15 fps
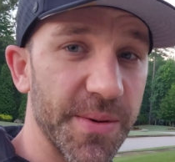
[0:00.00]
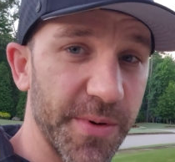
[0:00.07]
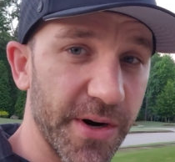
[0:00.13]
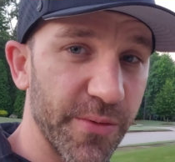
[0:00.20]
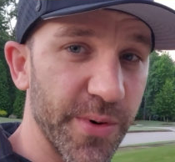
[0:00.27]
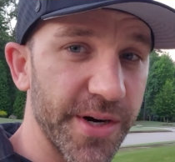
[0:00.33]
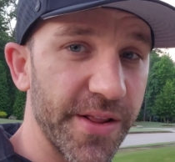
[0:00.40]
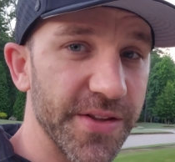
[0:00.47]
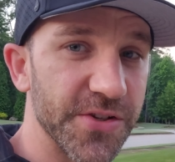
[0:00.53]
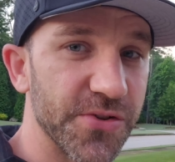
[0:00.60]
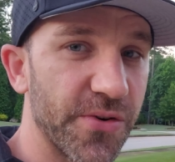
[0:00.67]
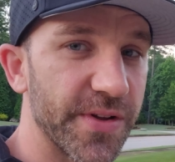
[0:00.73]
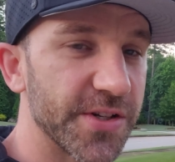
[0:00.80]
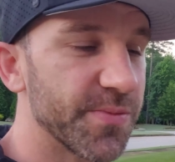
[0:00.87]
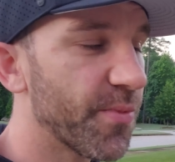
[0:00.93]
I'm gonna run to the
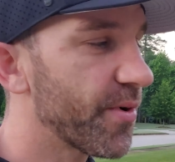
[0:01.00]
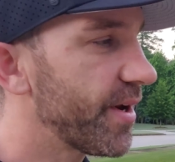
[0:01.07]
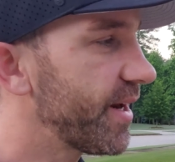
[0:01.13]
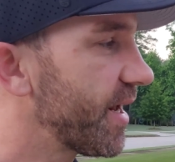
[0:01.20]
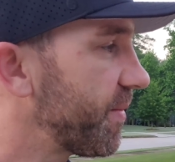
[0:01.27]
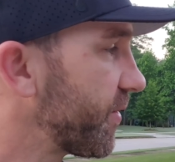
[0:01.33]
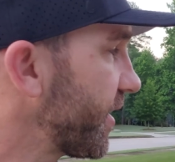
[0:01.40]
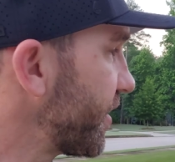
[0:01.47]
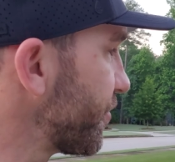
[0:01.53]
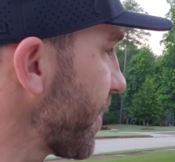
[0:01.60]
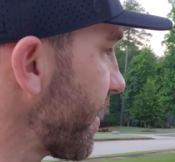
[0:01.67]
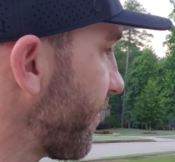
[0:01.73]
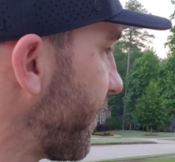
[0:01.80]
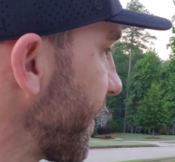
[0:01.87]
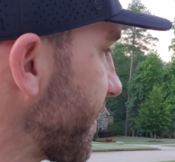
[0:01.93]
store this morning and I'm gonna
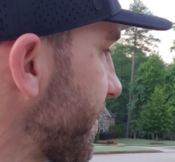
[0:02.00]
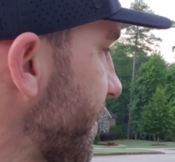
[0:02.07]
try to fix